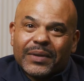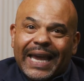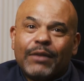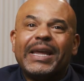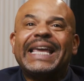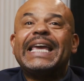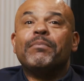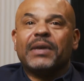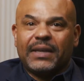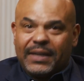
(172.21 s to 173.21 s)
Can we
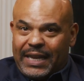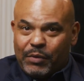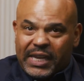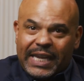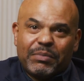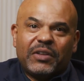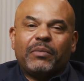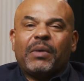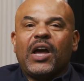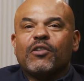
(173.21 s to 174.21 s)
keep it? Can we keep the
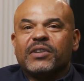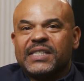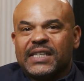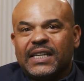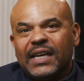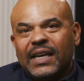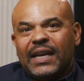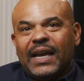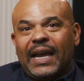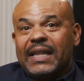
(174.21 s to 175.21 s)
democracy?
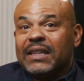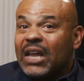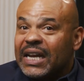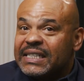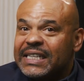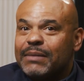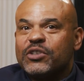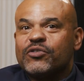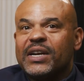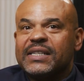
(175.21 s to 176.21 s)
And the
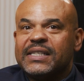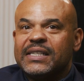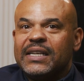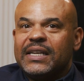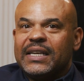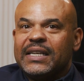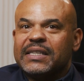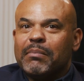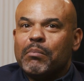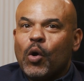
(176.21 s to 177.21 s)
Lyceum Address
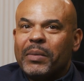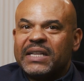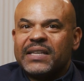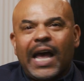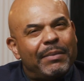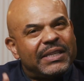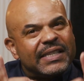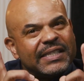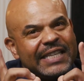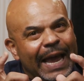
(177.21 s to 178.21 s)
is a moment in time.
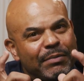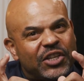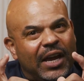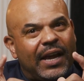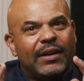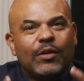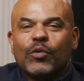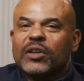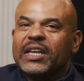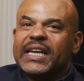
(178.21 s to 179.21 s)
It's a snapshot
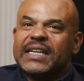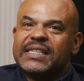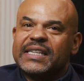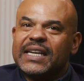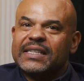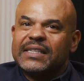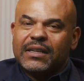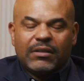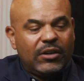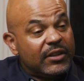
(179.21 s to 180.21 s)
where Lincoln
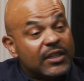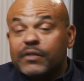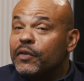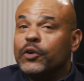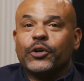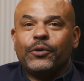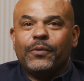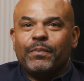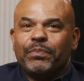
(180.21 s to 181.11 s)
says, look at this photo.